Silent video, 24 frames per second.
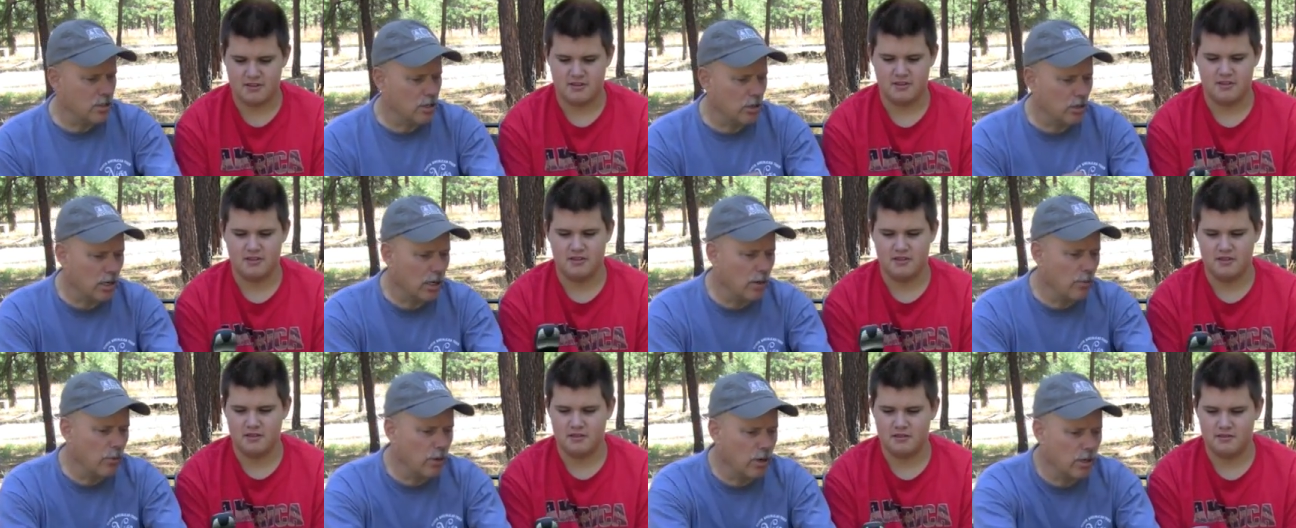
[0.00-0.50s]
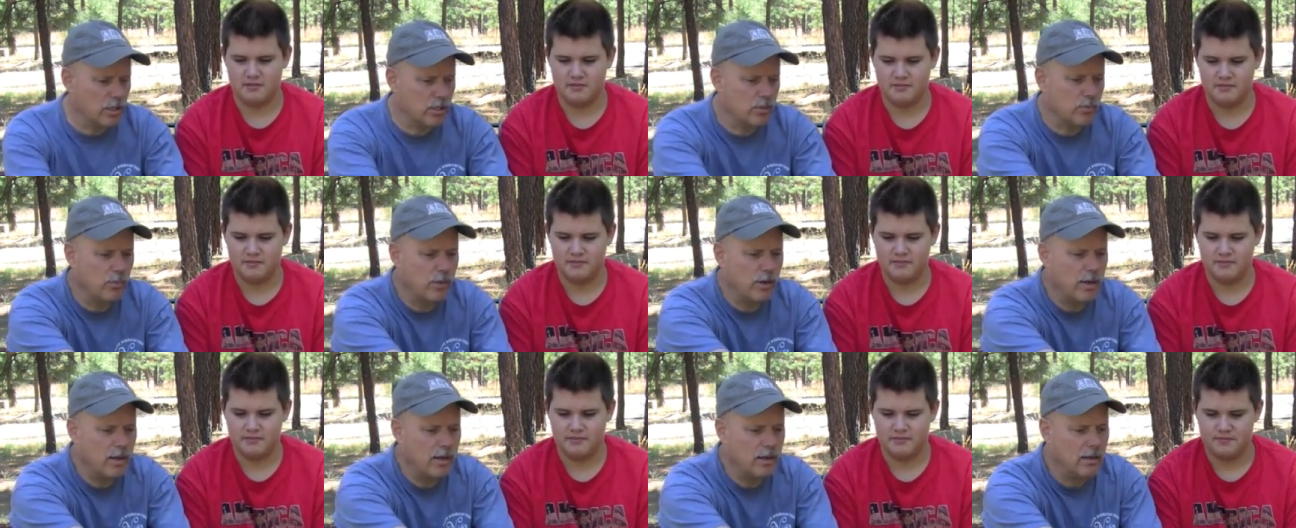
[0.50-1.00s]
Speaker 1: certainly works
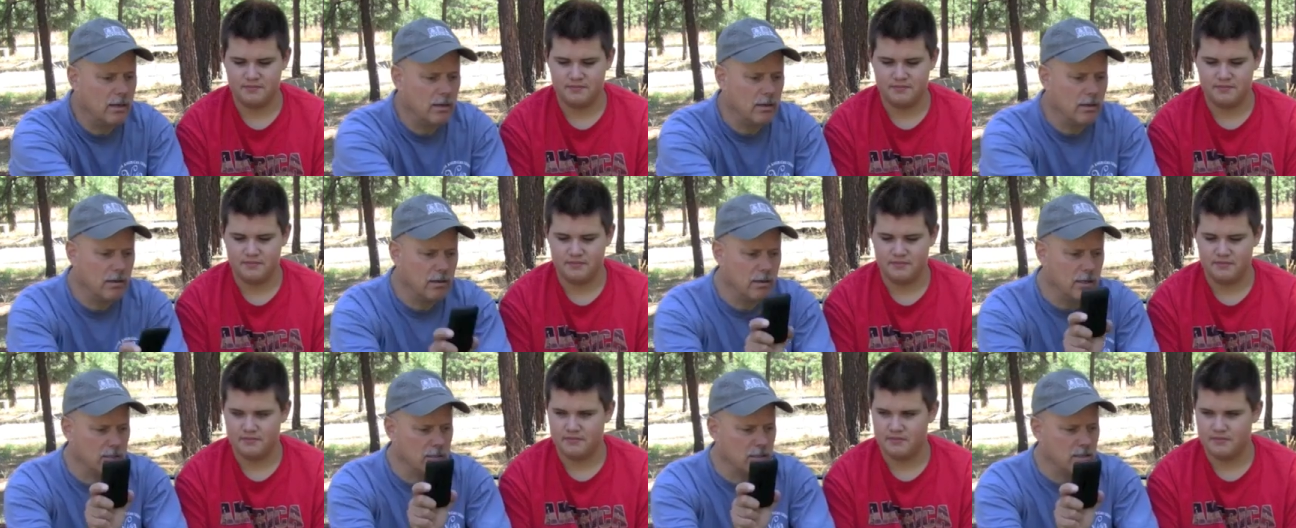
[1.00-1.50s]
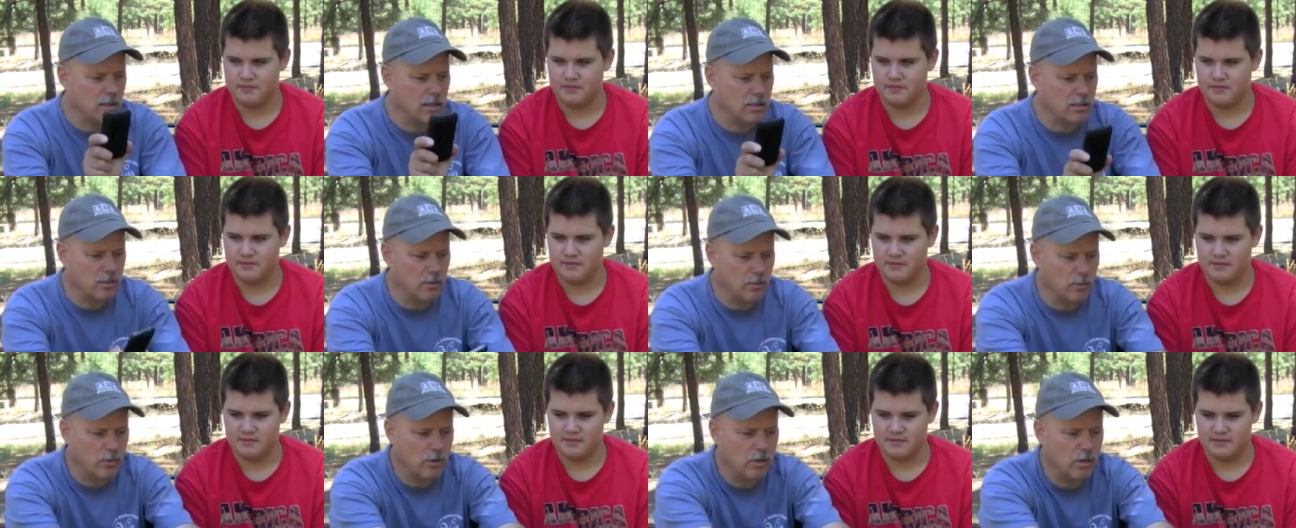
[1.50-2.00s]
when this
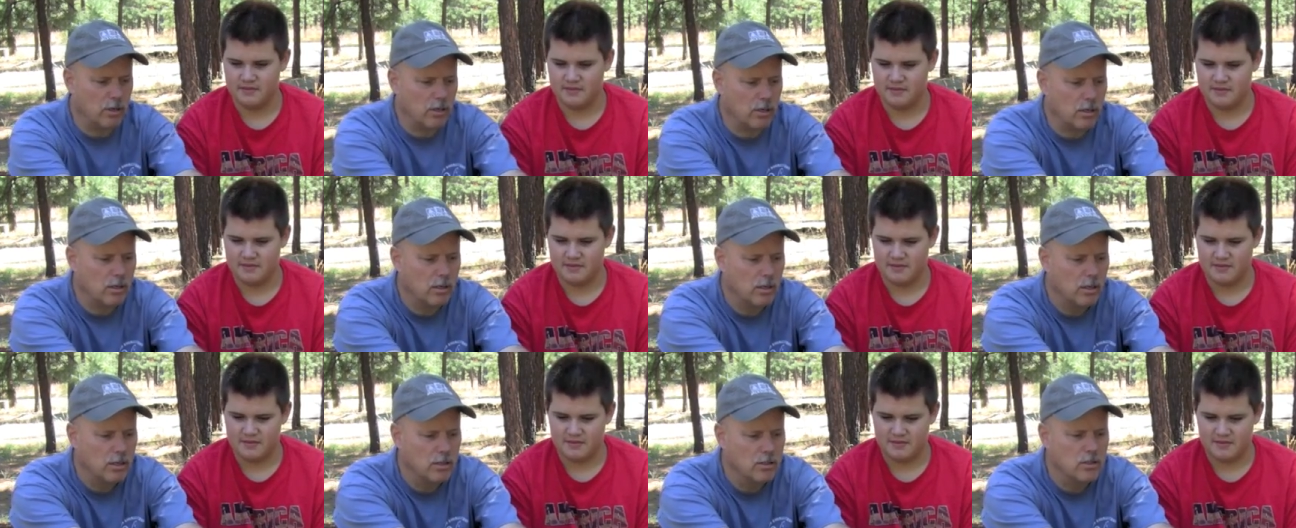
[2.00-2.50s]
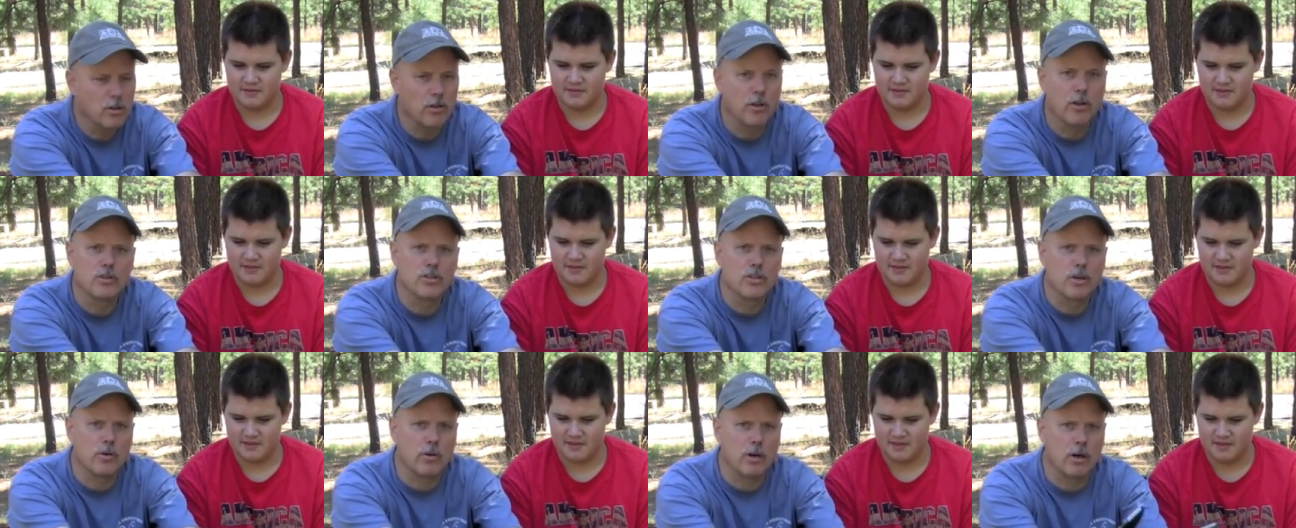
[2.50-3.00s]
doesn't work. So
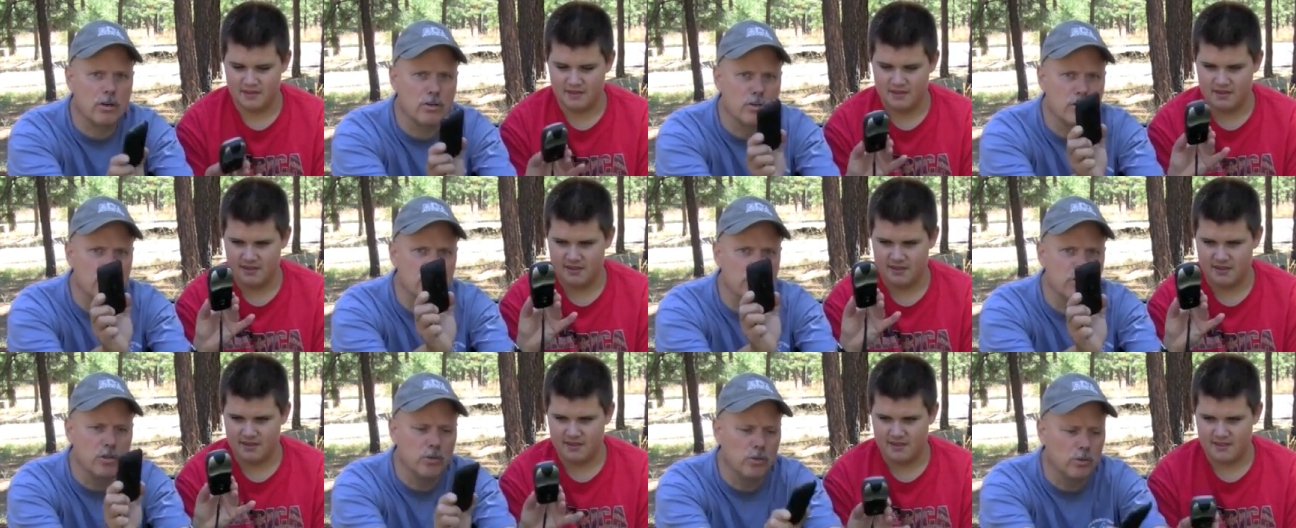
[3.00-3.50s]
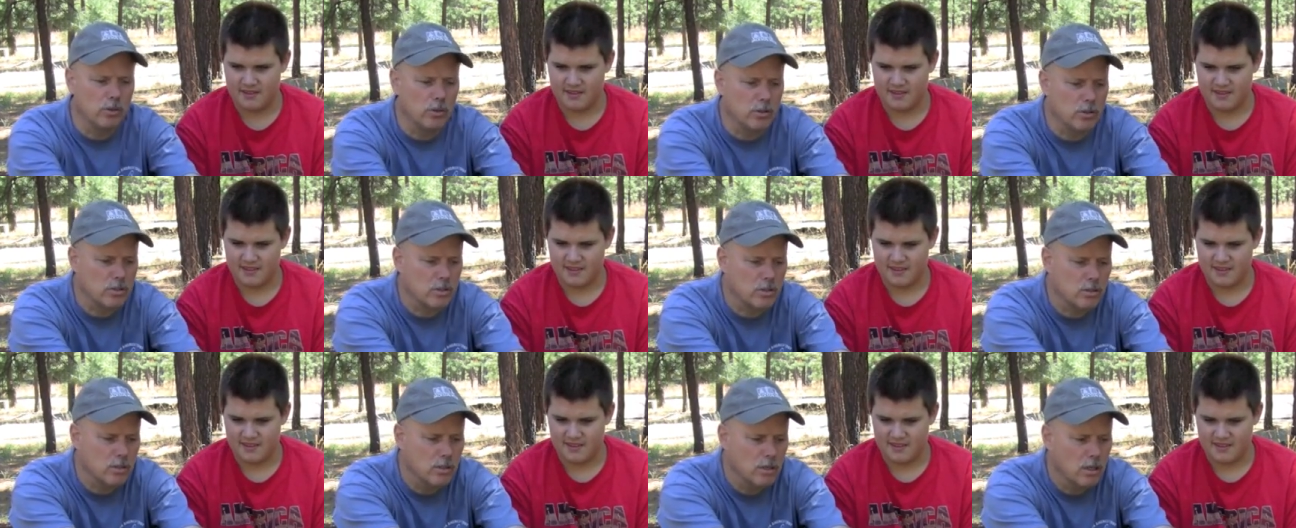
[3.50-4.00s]
those are our two
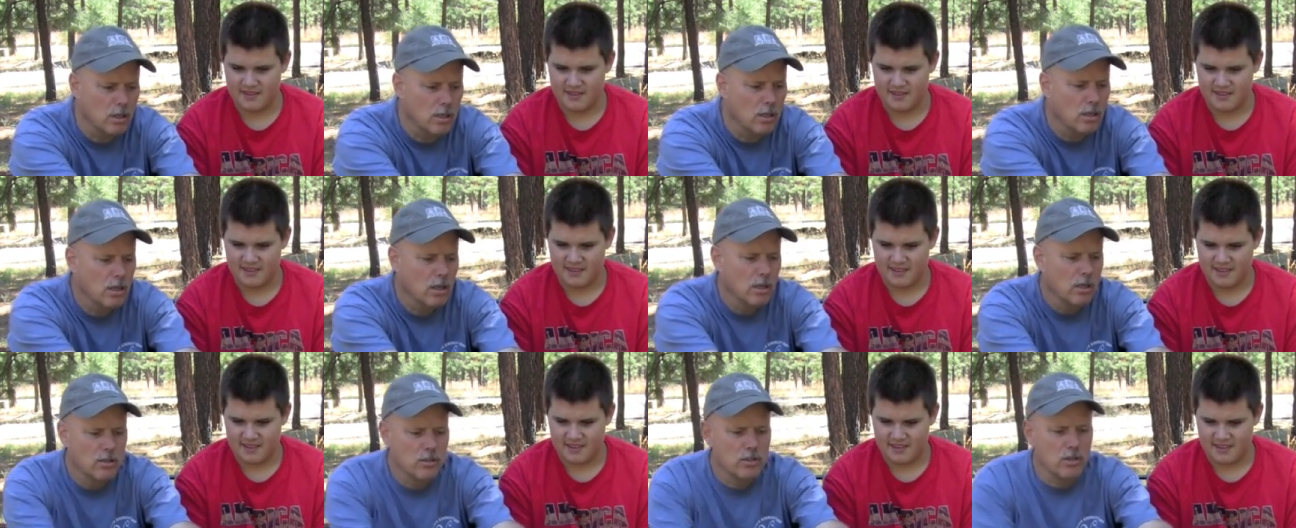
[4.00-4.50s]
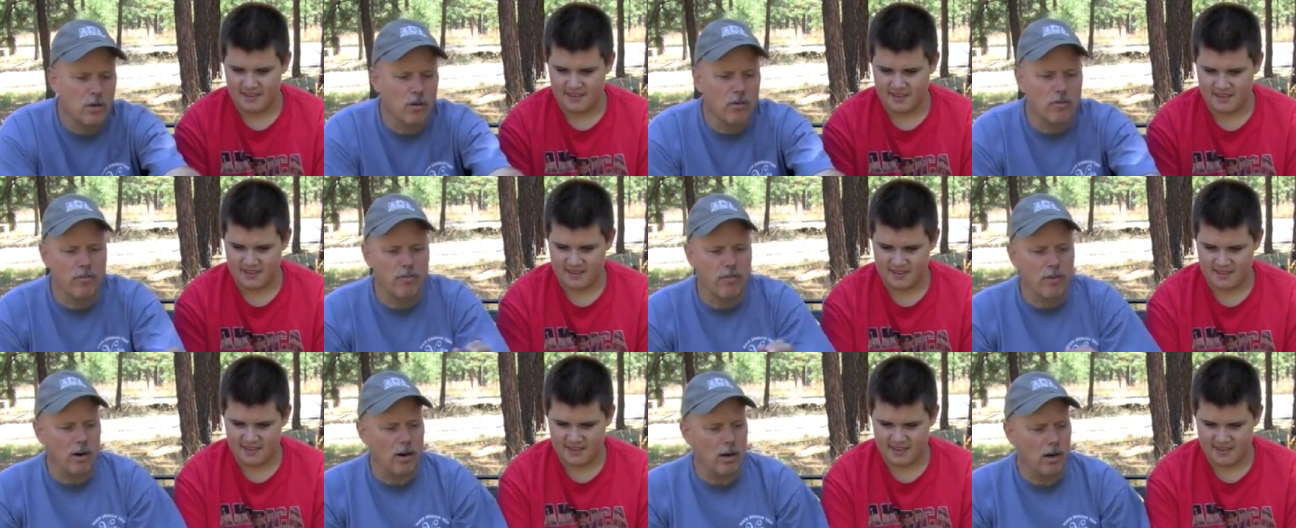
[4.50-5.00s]
tools so
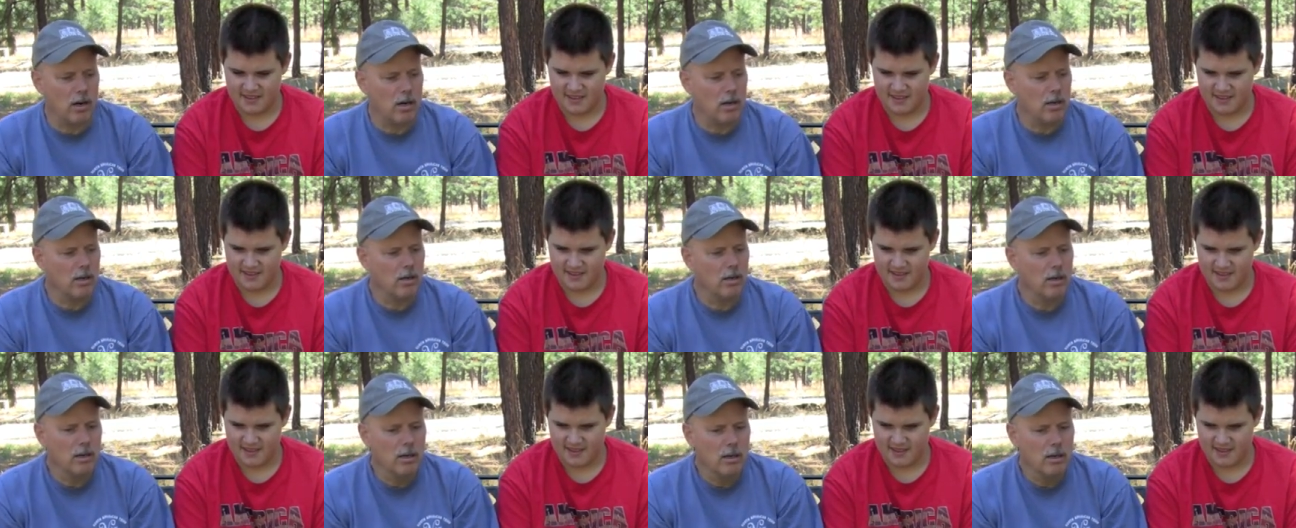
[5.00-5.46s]
far.